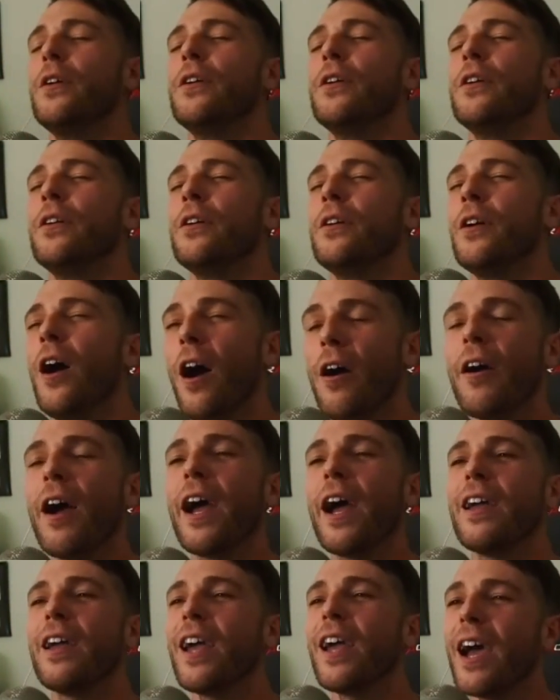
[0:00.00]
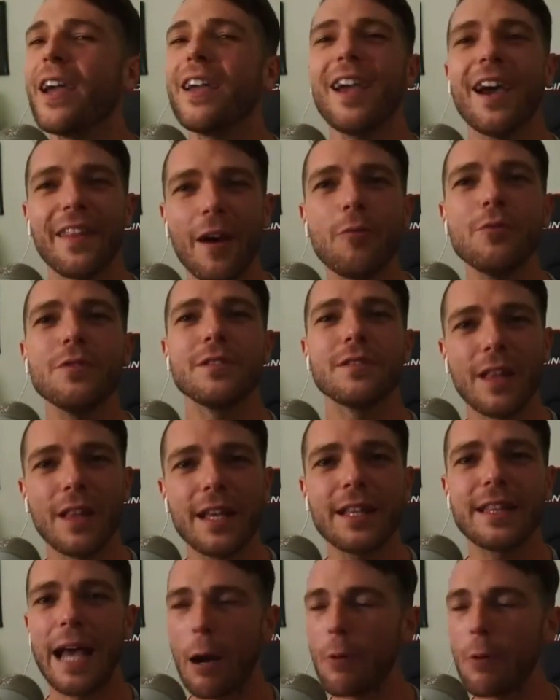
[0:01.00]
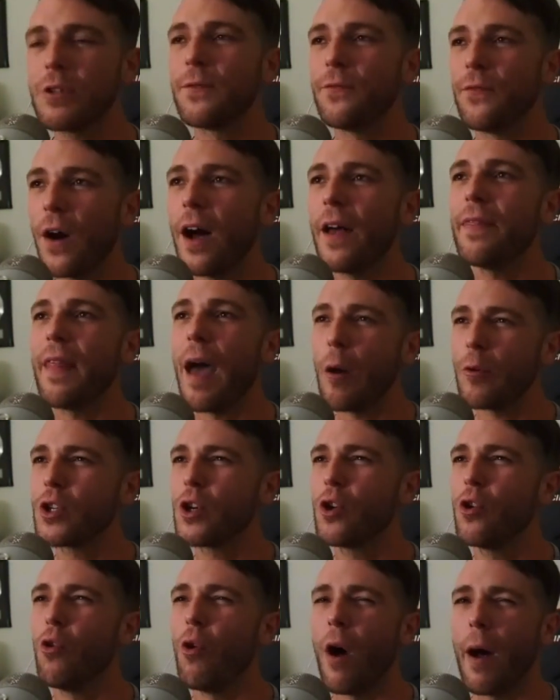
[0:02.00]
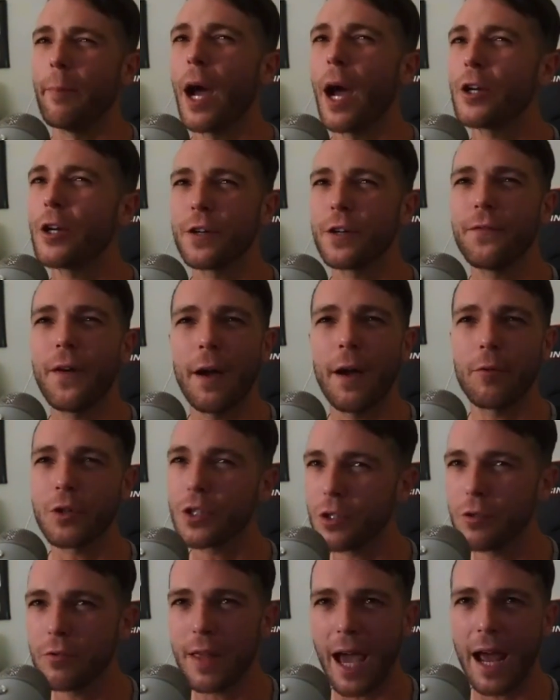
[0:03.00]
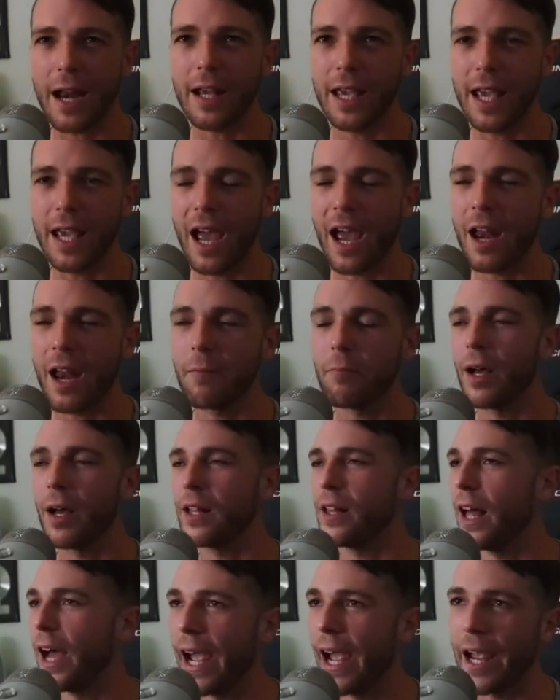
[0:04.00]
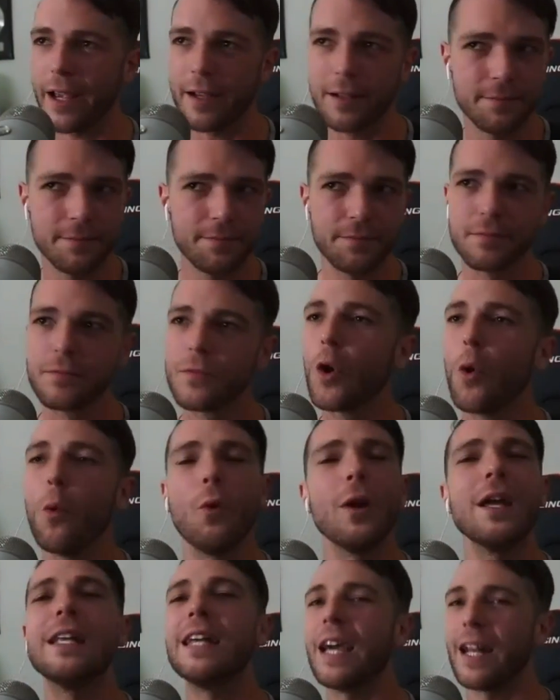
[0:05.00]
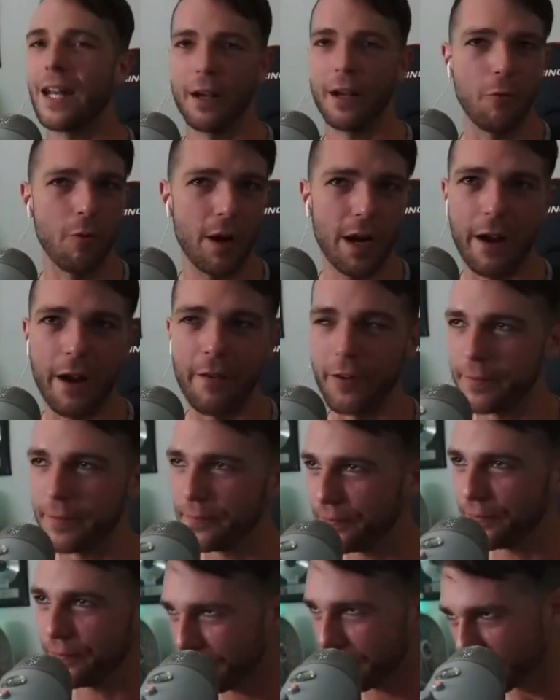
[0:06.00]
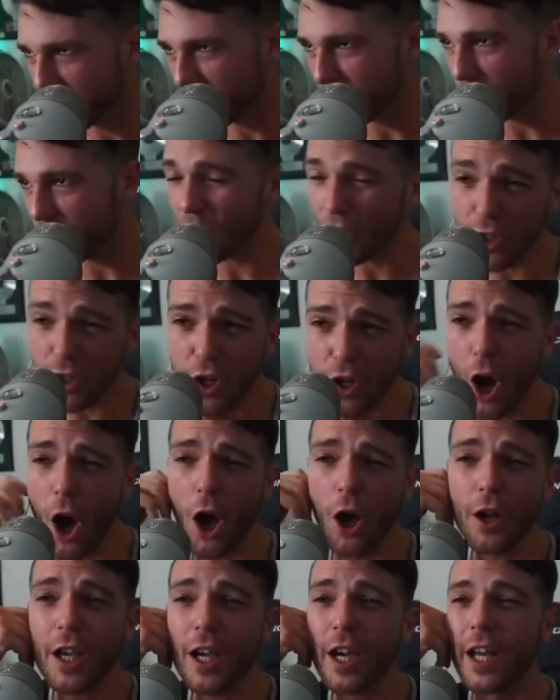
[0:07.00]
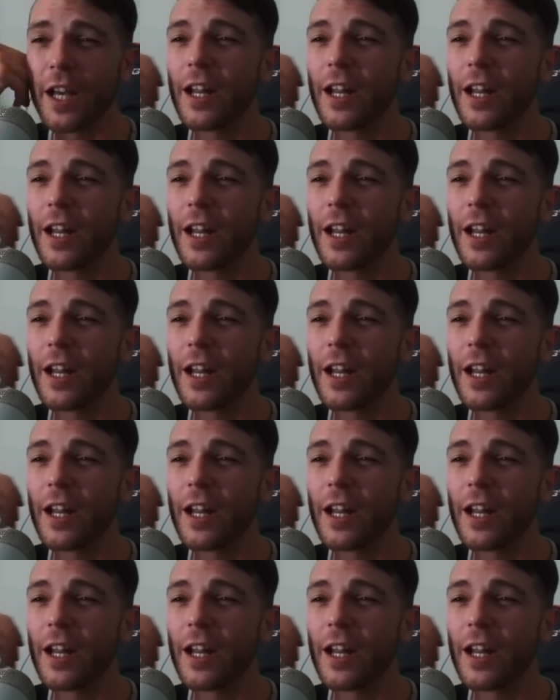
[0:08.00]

all right, yeah, that was fun, that was cool. I'm not sure if I would do that again, but like we did it, whatever. All good.